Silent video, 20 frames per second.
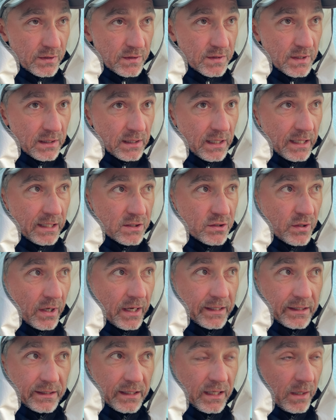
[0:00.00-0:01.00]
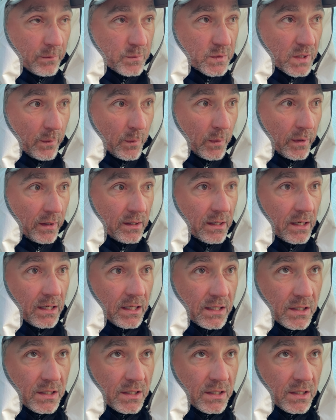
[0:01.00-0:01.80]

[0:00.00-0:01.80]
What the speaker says: sunlight, so I had to camp somewhere.